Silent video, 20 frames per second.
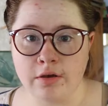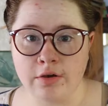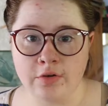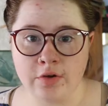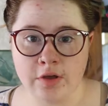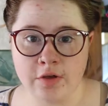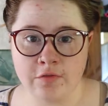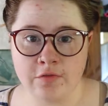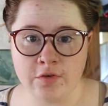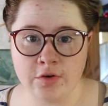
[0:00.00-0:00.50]

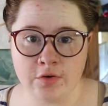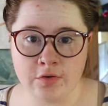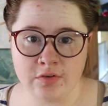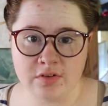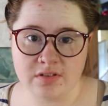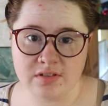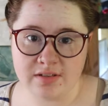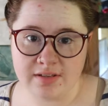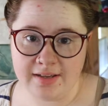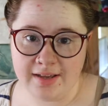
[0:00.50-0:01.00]
Okay,
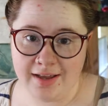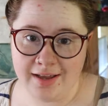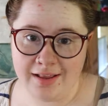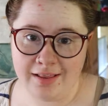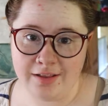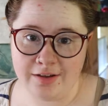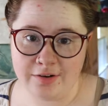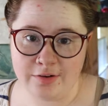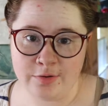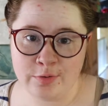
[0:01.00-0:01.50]
folks,
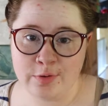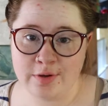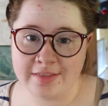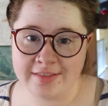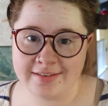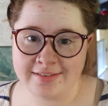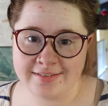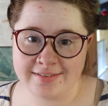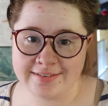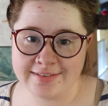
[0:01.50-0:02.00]
hello.
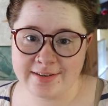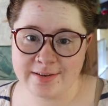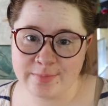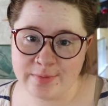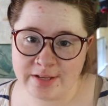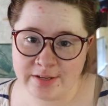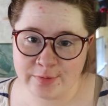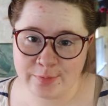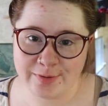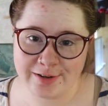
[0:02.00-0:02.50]
This is going to
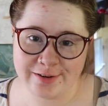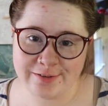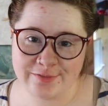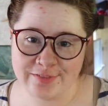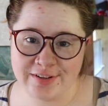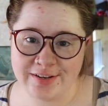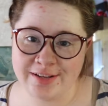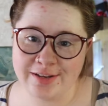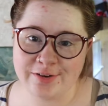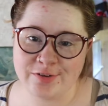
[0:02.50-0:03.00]
be a weird
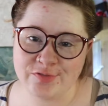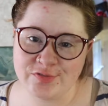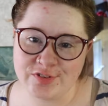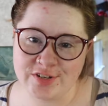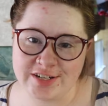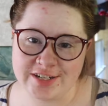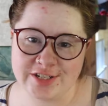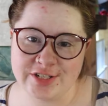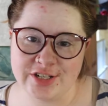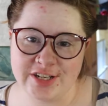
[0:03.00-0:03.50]
video
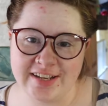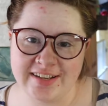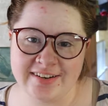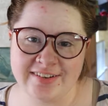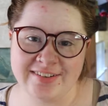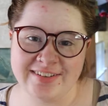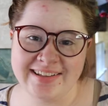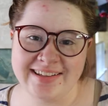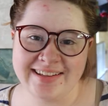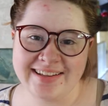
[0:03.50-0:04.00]
for our
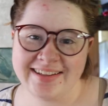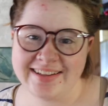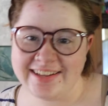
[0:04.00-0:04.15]
channel.